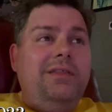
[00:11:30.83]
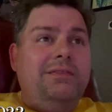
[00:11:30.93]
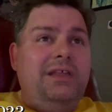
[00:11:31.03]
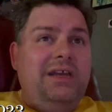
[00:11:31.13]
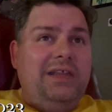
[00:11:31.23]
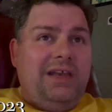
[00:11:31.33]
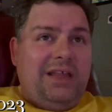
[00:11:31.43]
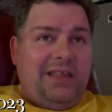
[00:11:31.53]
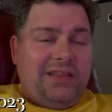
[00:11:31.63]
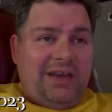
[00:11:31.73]
Then it did it
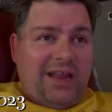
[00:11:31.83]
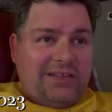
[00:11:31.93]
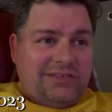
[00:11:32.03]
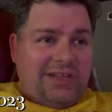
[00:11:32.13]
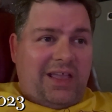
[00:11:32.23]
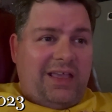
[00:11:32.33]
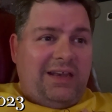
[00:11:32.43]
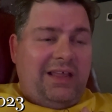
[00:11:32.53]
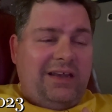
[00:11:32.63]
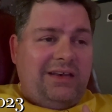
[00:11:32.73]
again the next day.
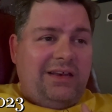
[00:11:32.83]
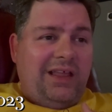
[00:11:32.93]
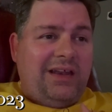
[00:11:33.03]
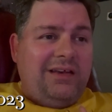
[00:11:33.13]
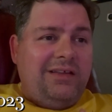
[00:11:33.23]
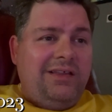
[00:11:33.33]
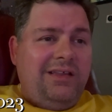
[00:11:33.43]
And